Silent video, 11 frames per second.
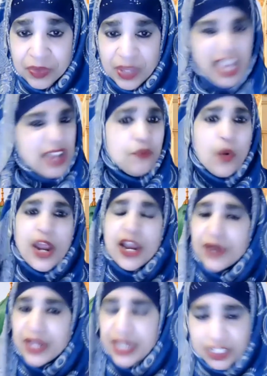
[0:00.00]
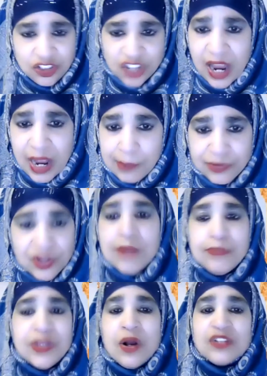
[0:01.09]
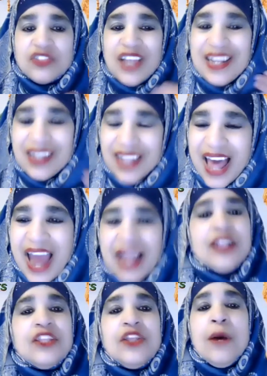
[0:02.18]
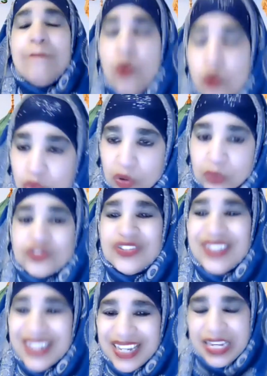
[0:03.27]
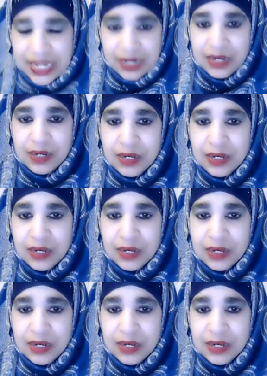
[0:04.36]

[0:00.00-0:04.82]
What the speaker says: in wearing hijabs because they lack the morals needed